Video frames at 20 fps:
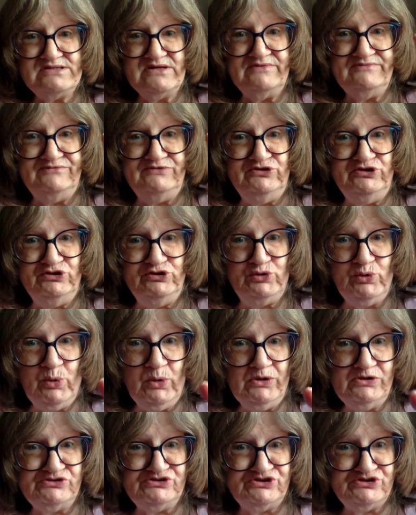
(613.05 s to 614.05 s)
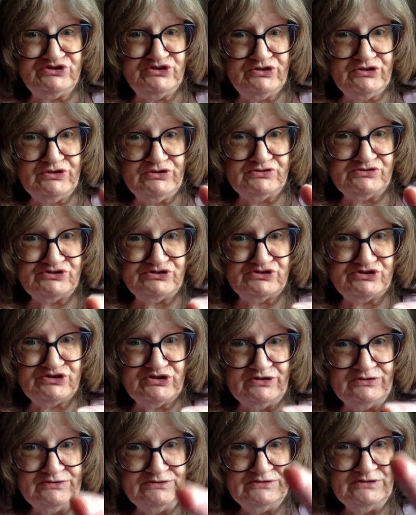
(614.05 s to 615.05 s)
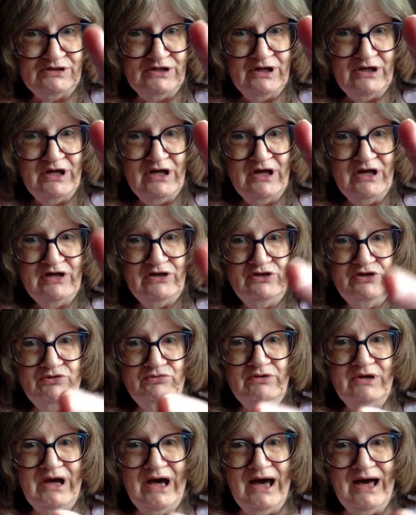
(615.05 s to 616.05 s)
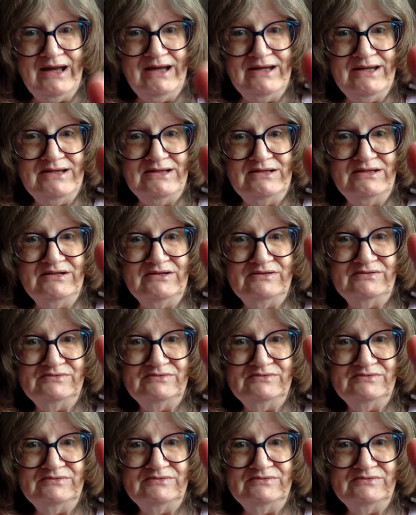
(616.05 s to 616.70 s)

of your church. You got it?